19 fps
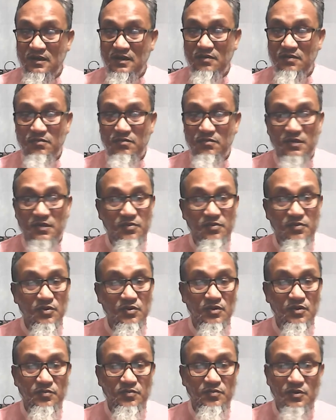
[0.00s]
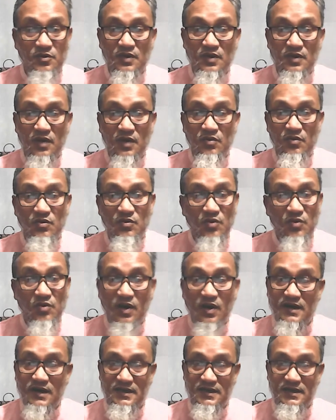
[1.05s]
Before pronoun, no
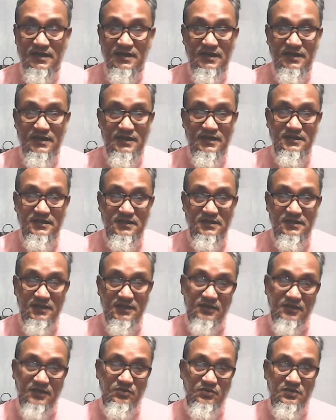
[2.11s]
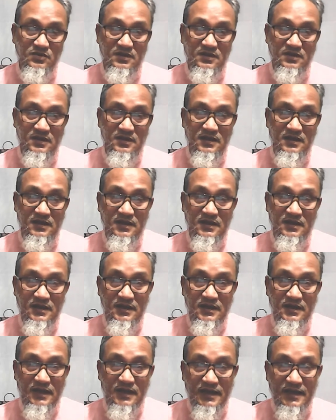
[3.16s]
article is used.
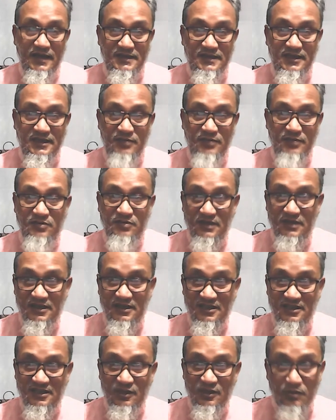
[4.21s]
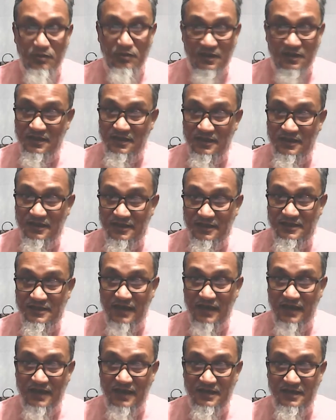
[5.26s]
Achieves independence,
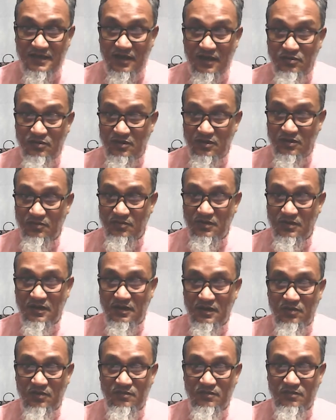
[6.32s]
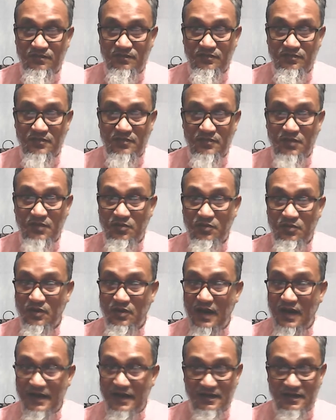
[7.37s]
uncountable noun. Before
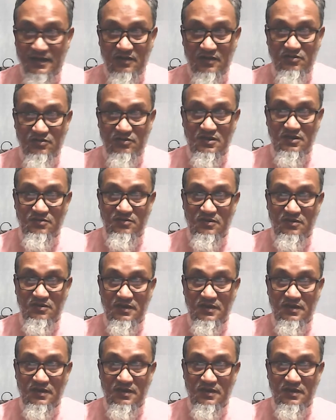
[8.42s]
uncountable,